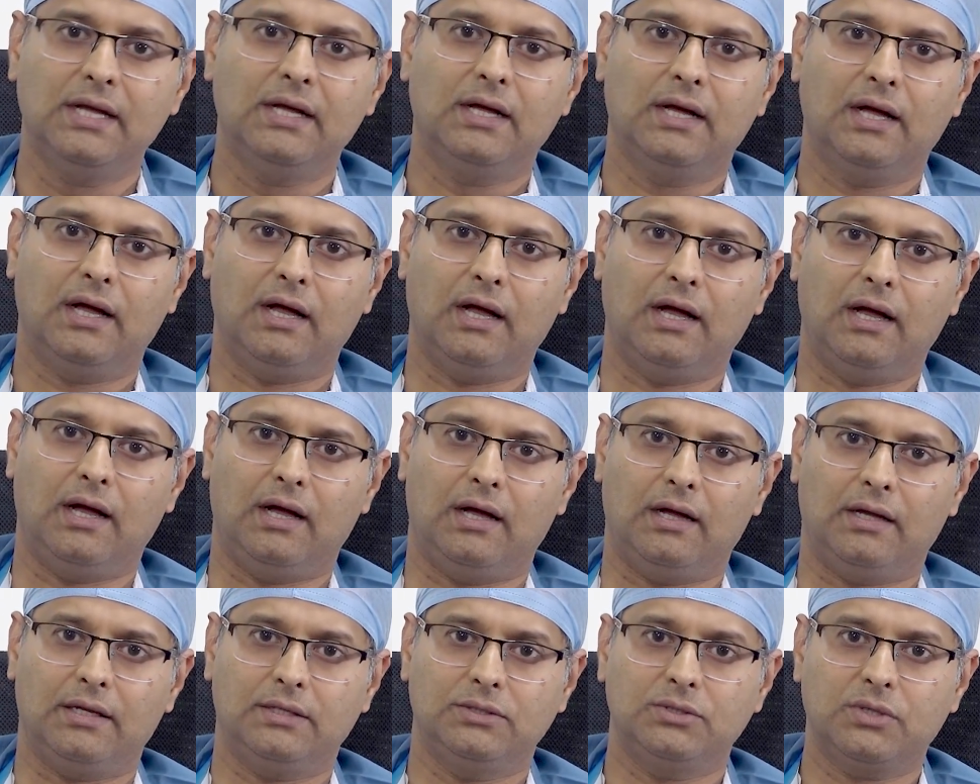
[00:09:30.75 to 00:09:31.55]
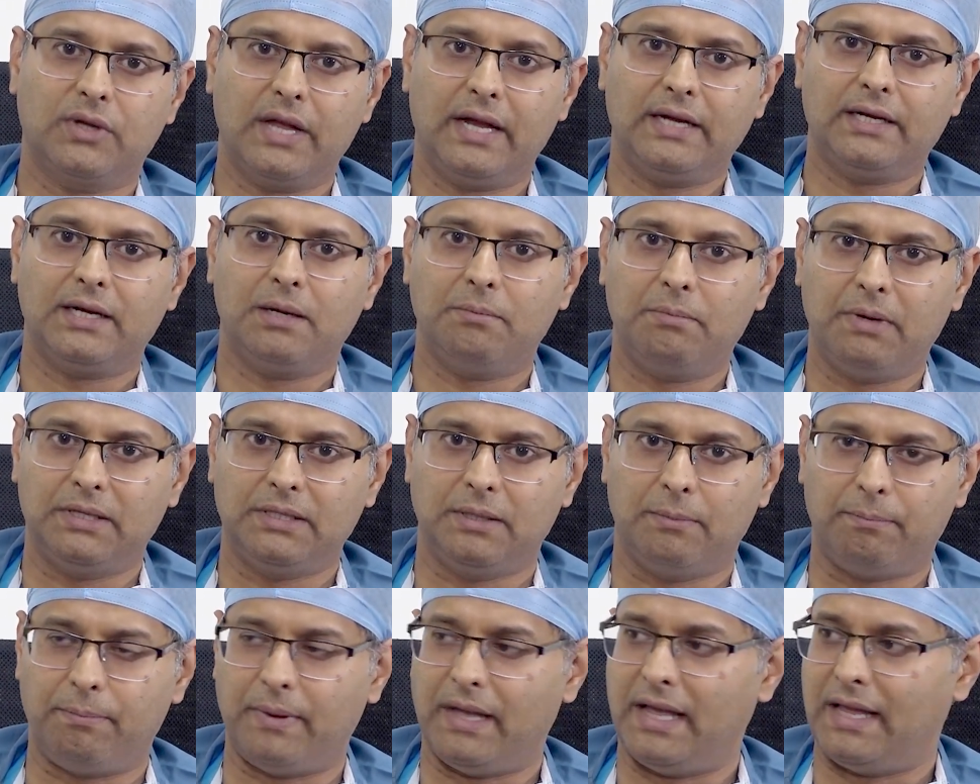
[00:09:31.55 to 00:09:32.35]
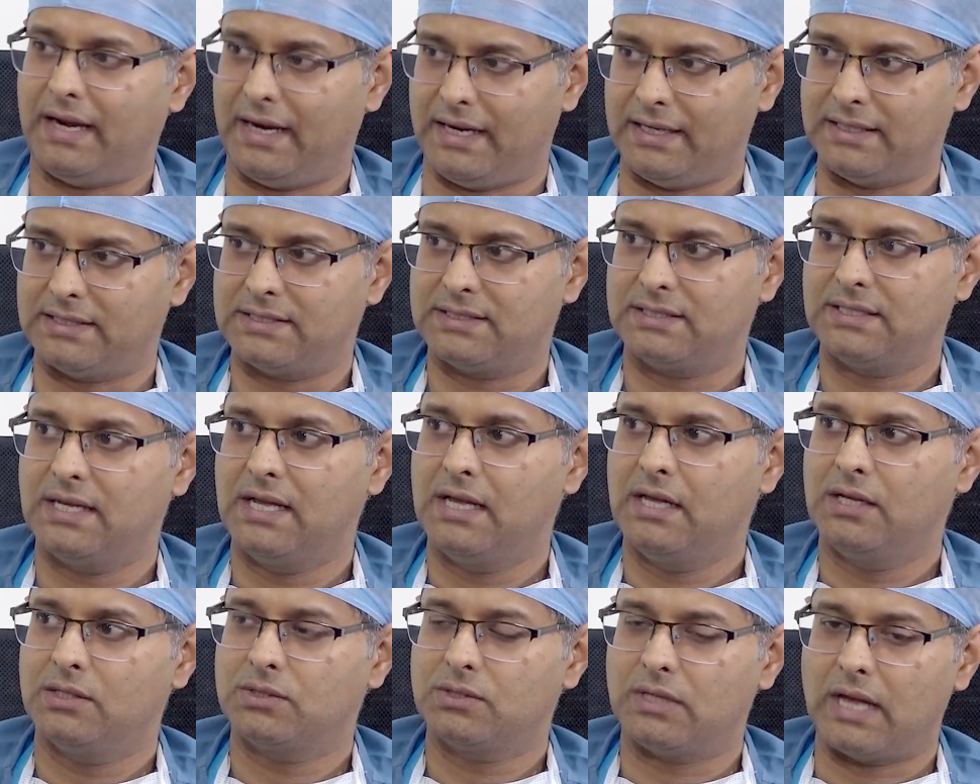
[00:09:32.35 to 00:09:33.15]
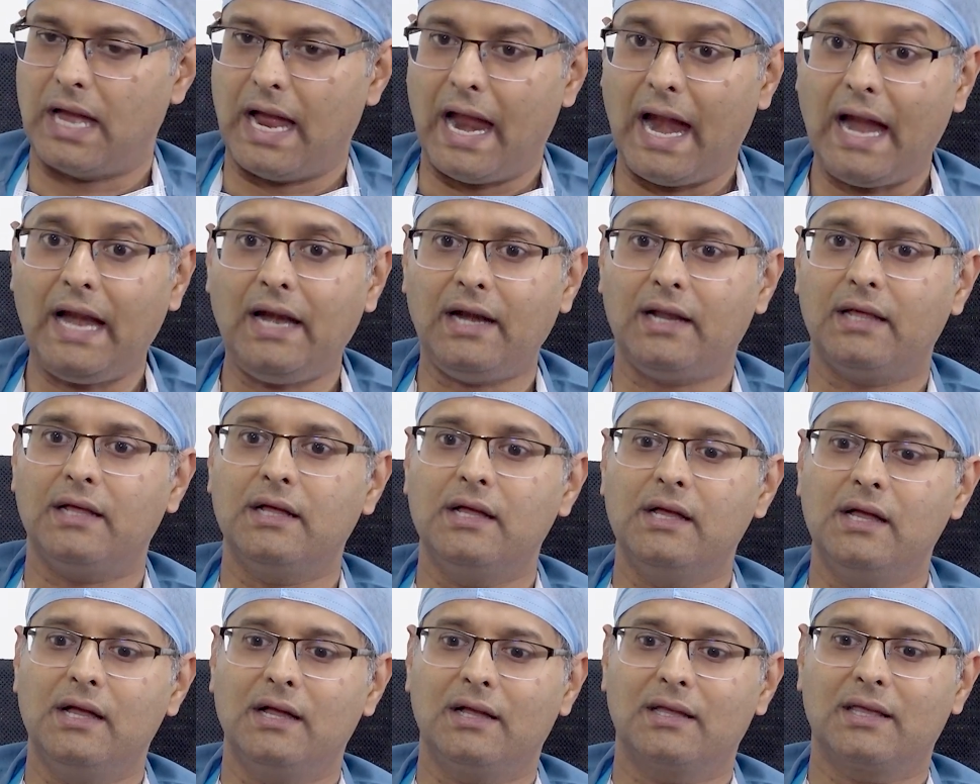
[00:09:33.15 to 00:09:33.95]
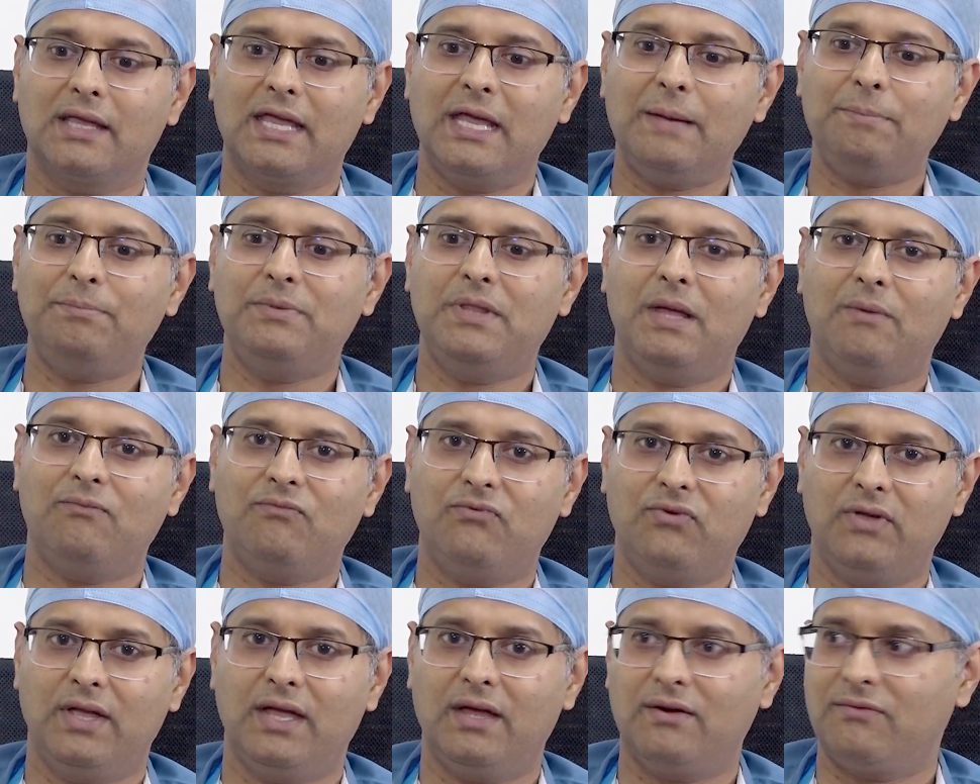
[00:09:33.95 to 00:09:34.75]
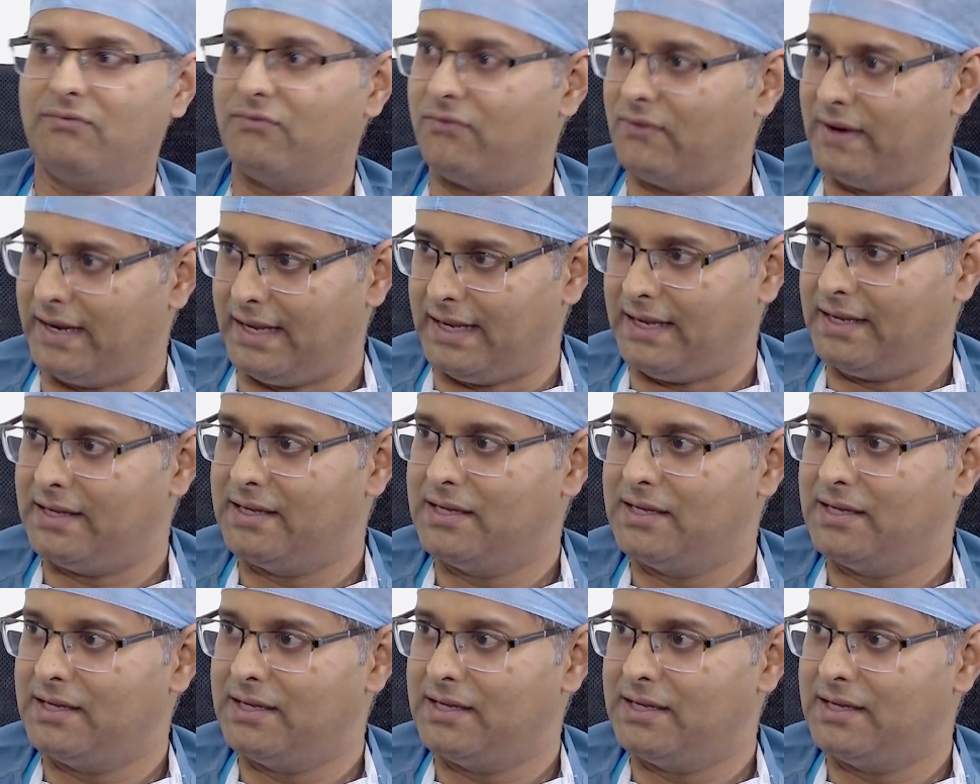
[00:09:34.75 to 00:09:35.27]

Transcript: Educated by the parents and keep them fear-free,